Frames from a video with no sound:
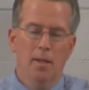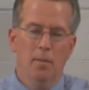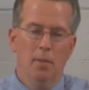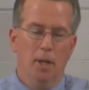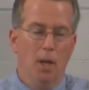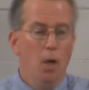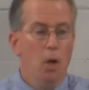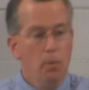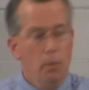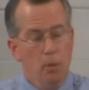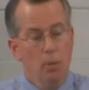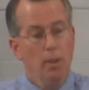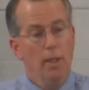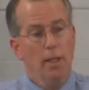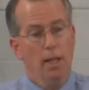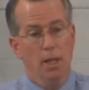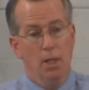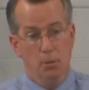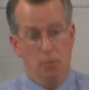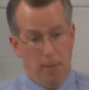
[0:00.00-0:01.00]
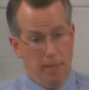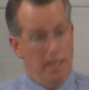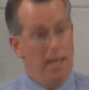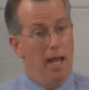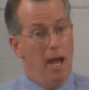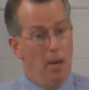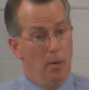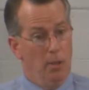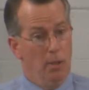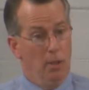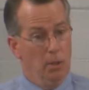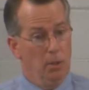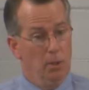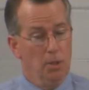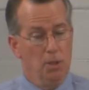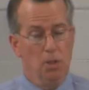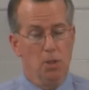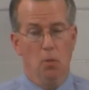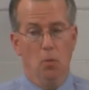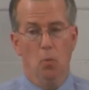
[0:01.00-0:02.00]
But I hope you realize by now in your
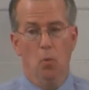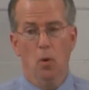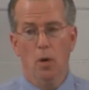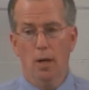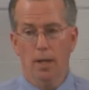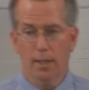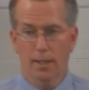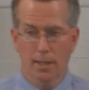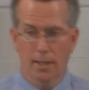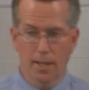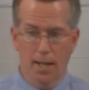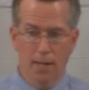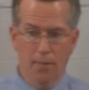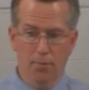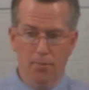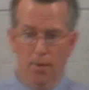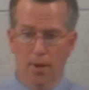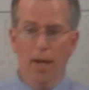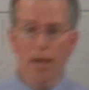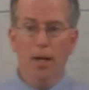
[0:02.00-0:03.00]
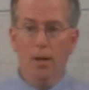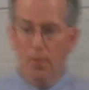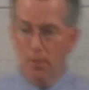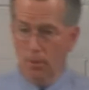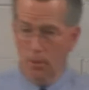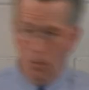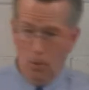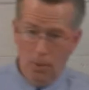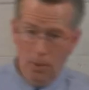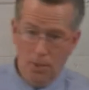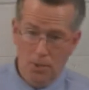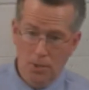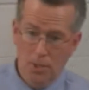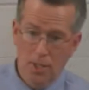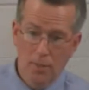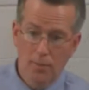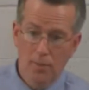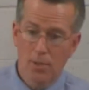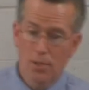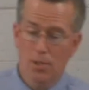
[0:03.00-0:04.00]
Christian walk that that fire the Lord has
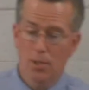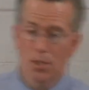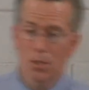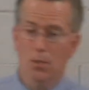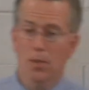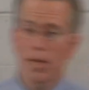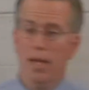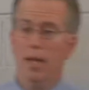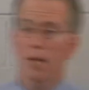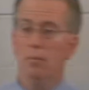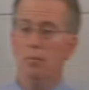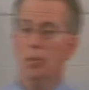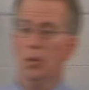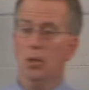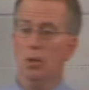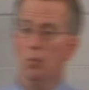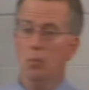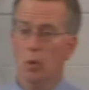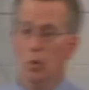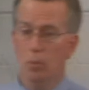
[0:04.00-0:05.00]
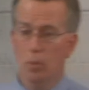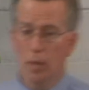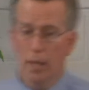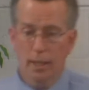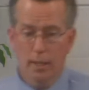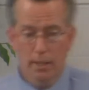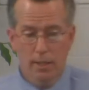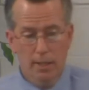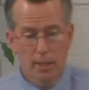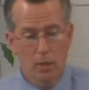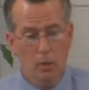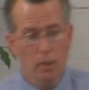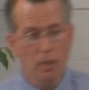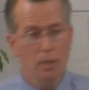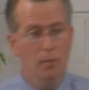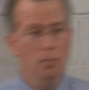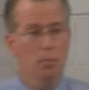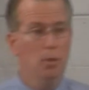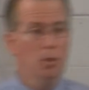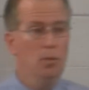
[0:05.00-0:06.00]
given to you can burn more brightly or it
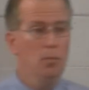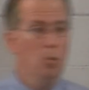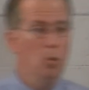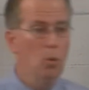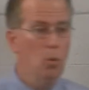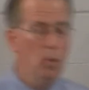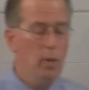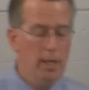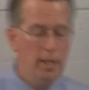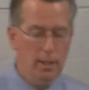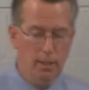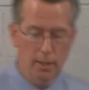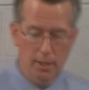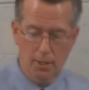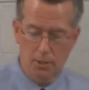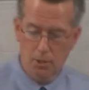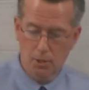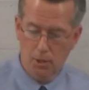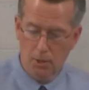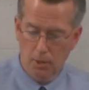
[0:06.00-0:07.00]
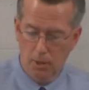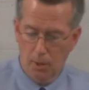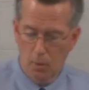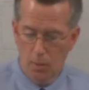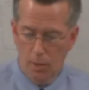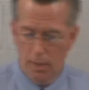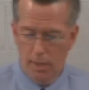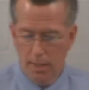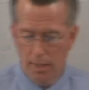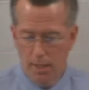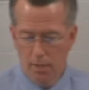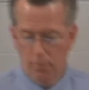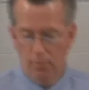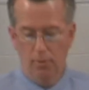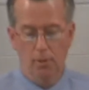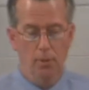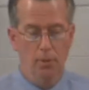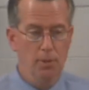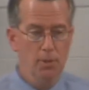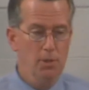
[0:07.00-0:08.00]
can burn more weakly. And certainly one of the
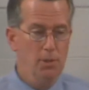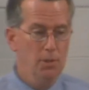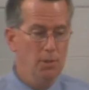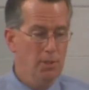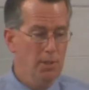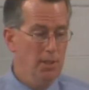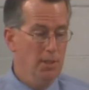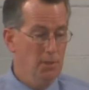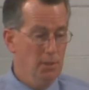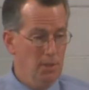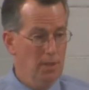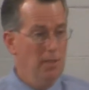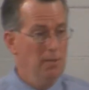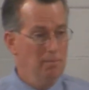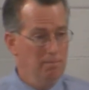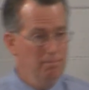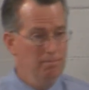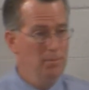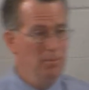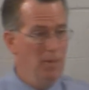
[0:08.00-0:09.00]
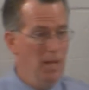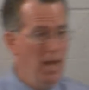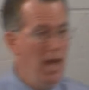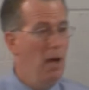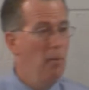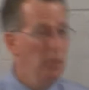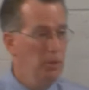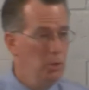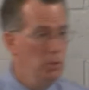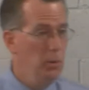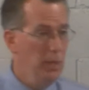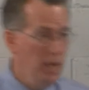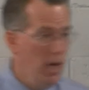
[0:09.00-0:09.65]
influences is how much we